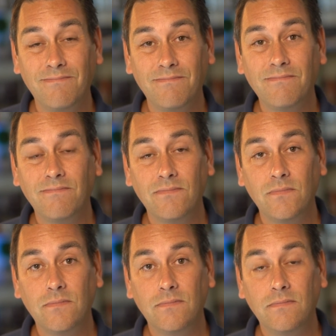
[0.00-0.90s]

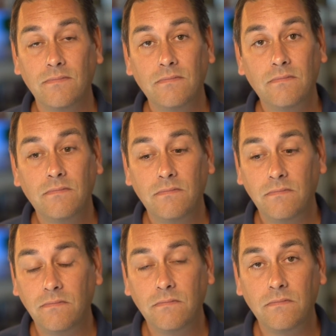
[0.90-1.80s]

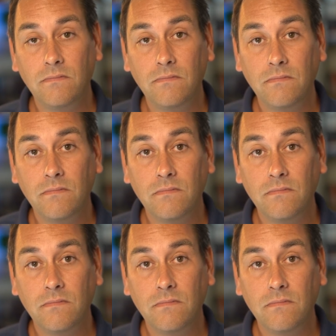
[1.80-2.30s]
Nobody speaks.